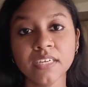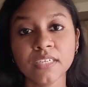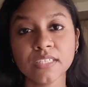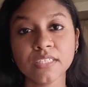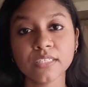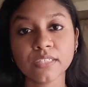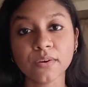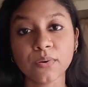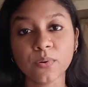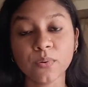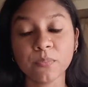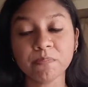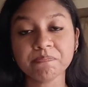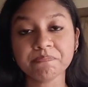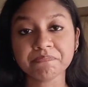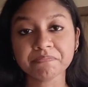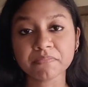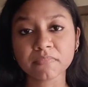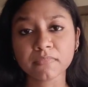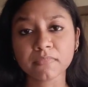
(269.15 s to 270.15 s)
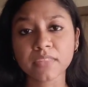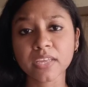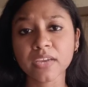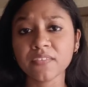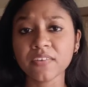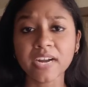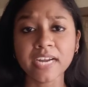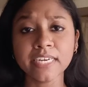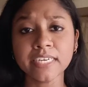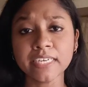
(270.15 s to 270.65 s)
So they
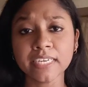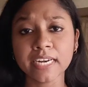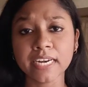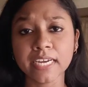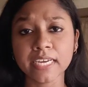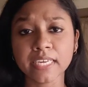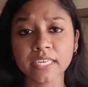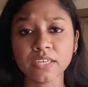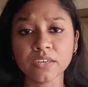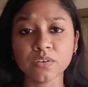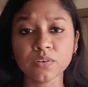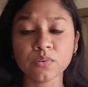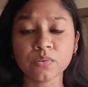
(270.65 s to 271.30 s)
write it like,